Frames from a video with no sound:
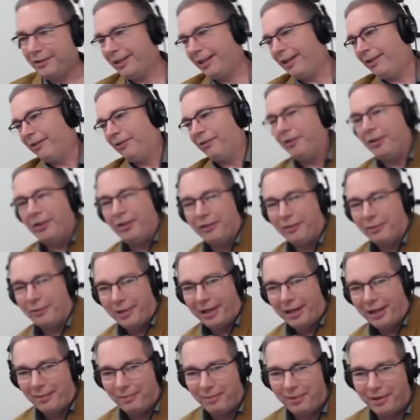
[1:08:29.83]
they got run over
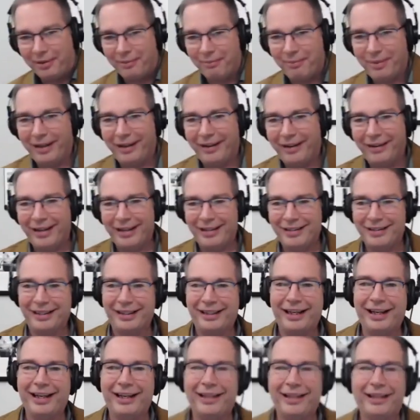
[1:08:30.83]
by the barbarians
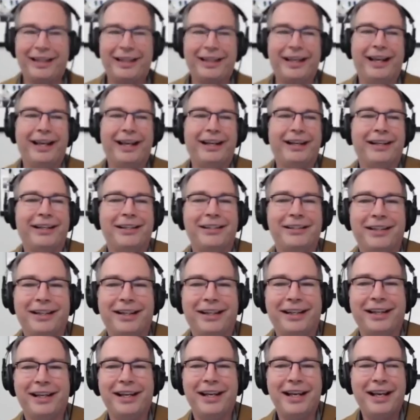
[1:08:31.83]
again and again." And he's
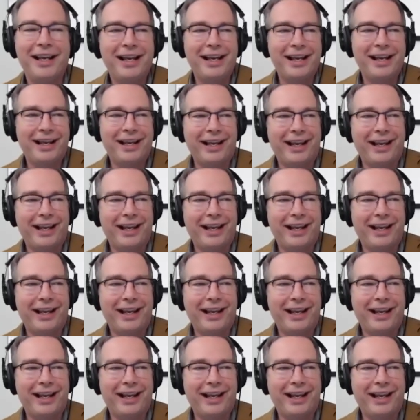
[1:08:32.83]
like, right.